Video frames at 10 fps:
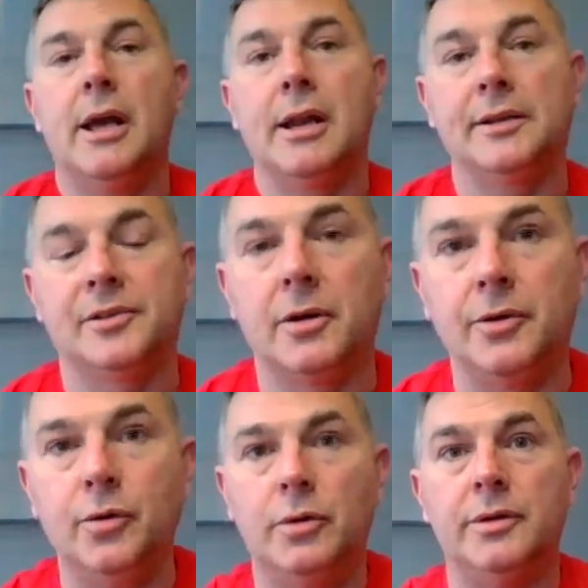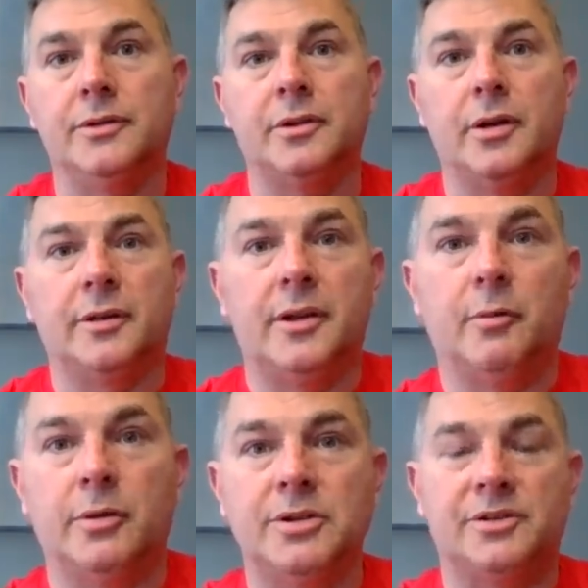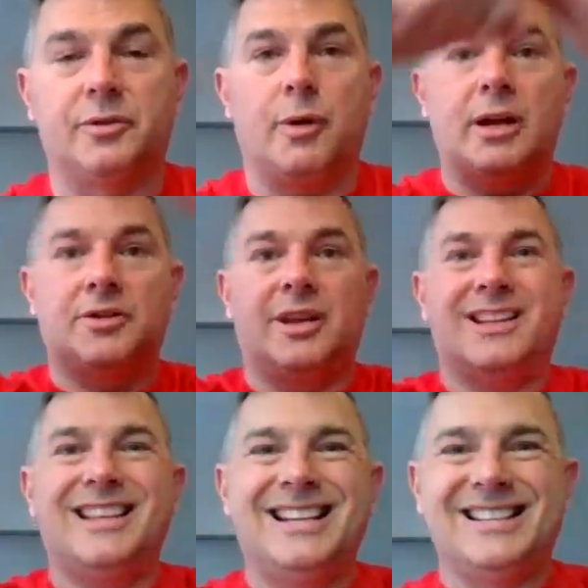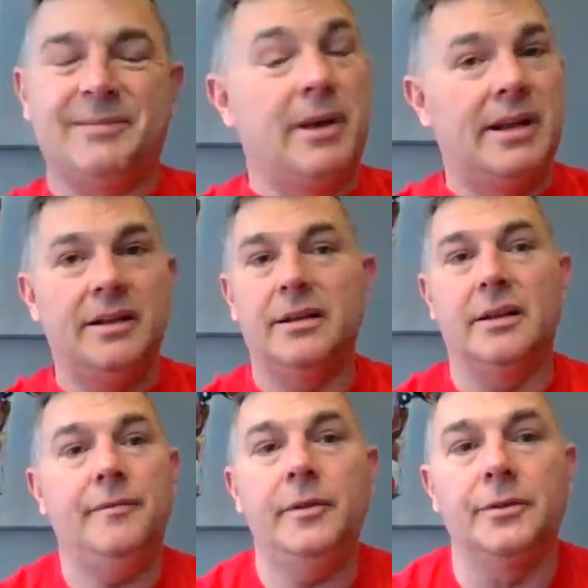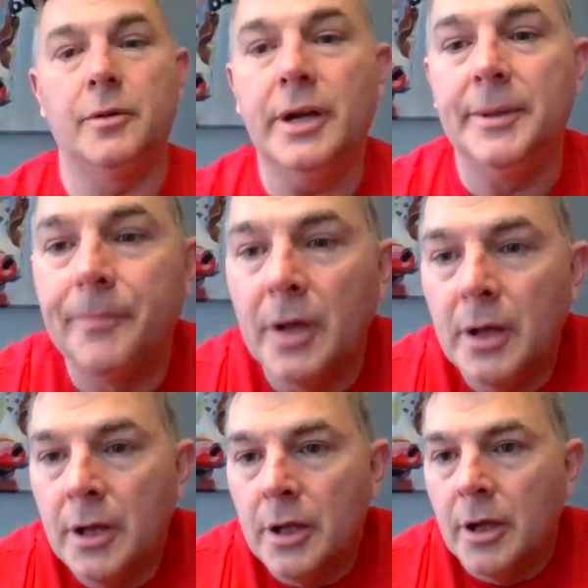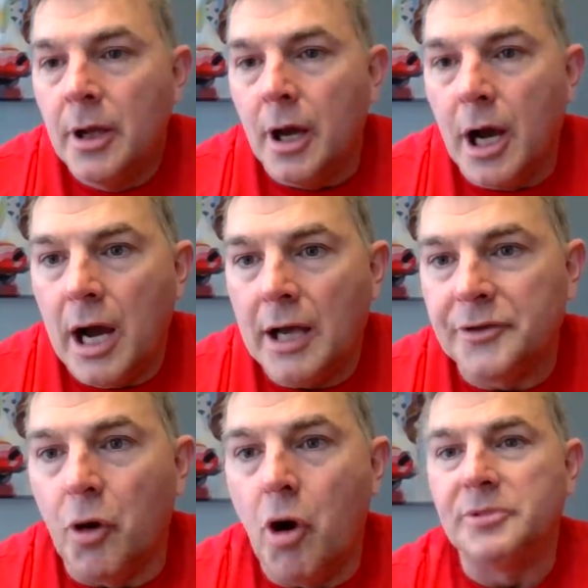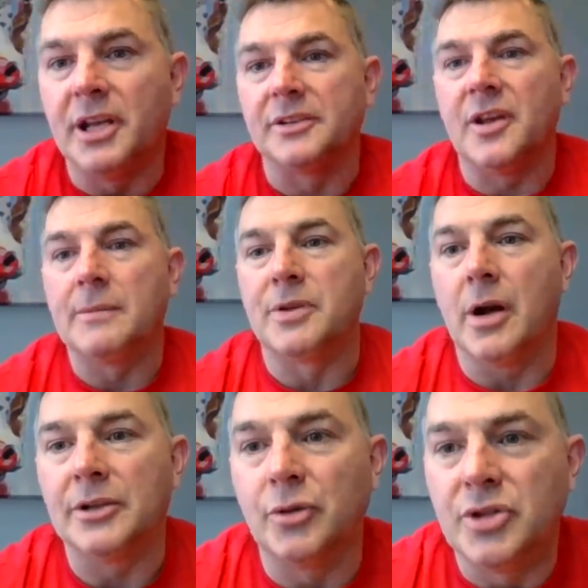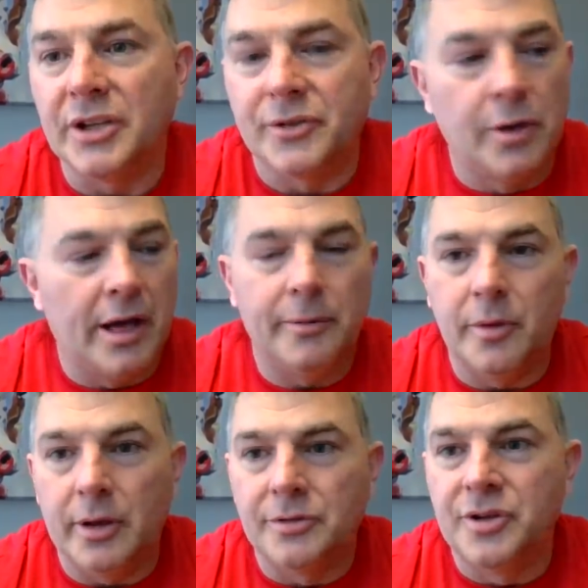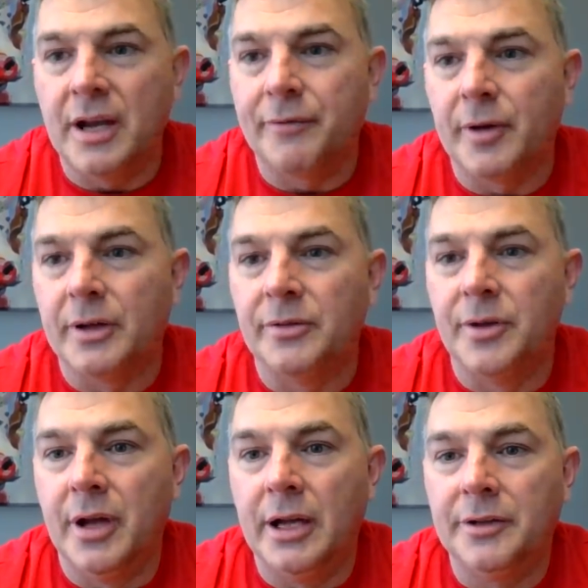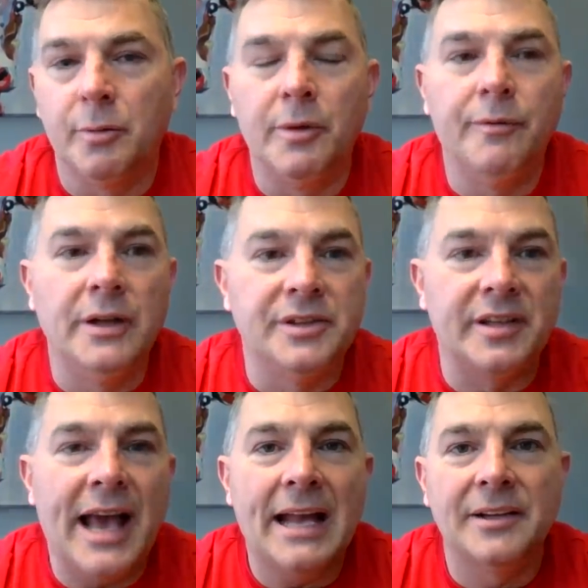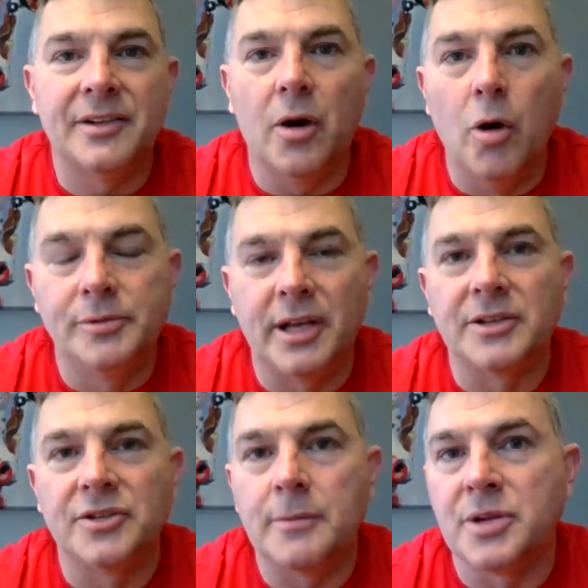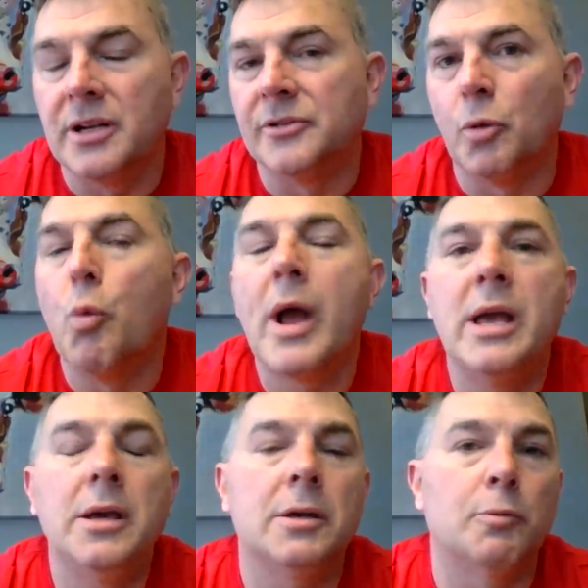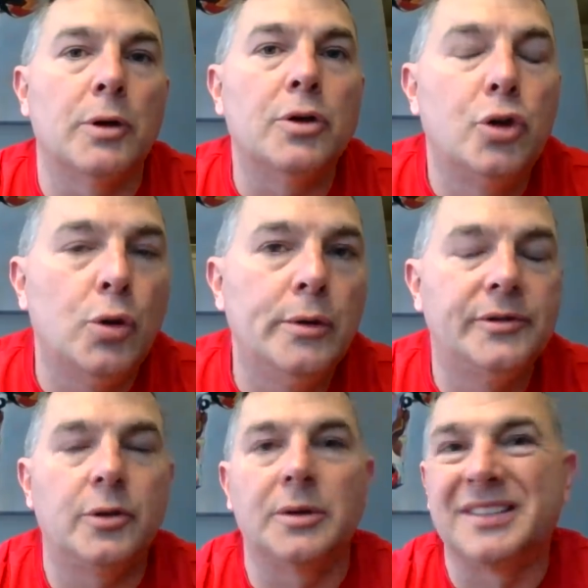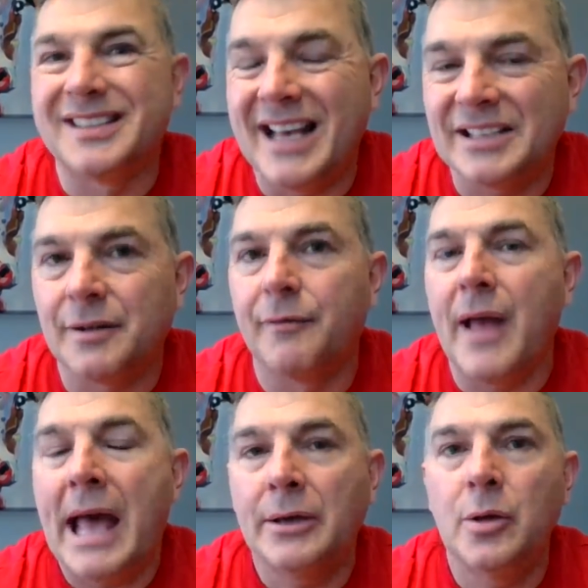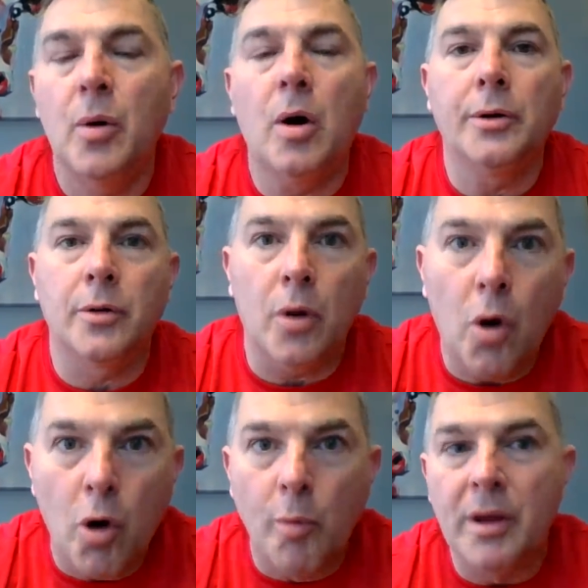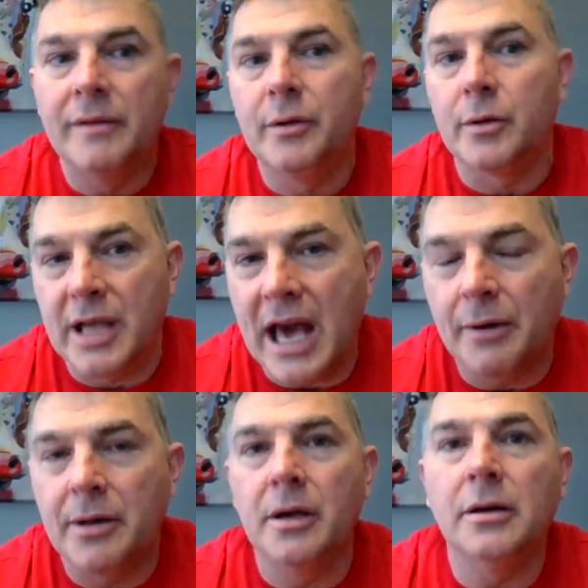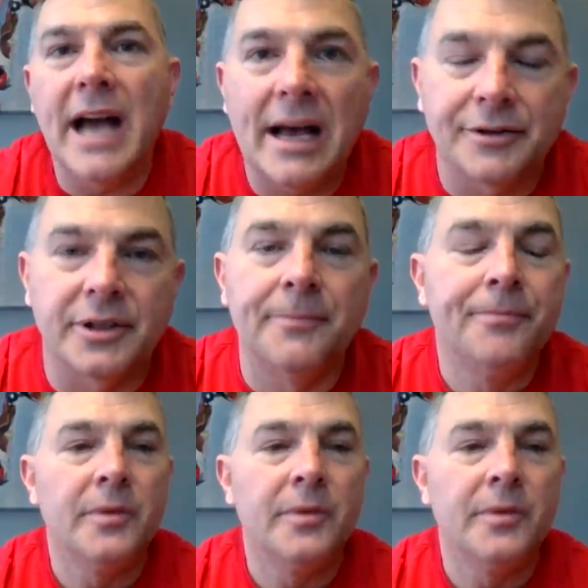and I started doing this uh, thing where you just stretch like this, and man, it it feels great. Uh, so homestead exemption. All right. So just uh, Jeff, uh, uh, to revisit that is a homestead exemption is a way you can reduce your assessed value on your home if your county allows it.